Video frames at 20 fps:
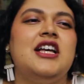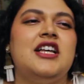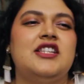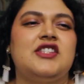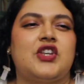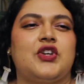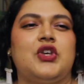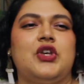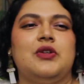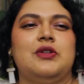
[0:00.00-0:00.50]

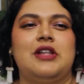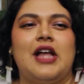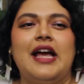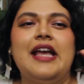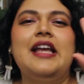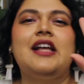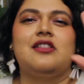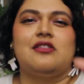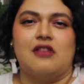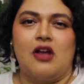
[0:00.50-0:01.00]
so you
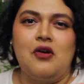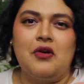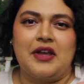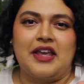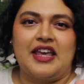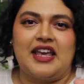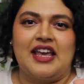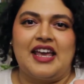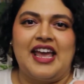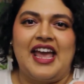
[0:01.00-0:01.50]
like
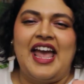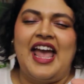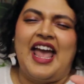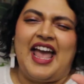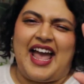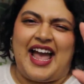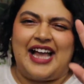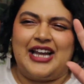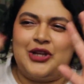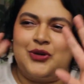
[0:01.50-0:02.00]
Loki
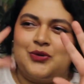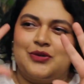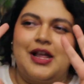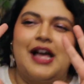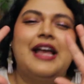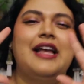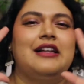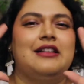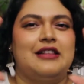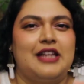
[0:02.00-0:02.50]
and you
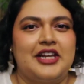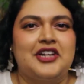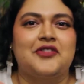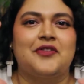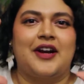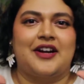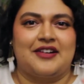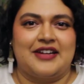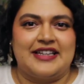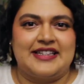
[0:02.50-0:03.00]
like
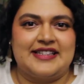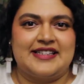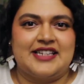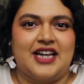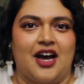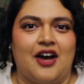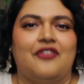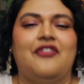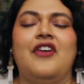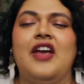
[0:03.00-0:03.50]
literary
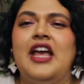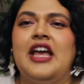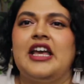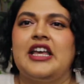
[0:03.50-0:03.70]
stuff,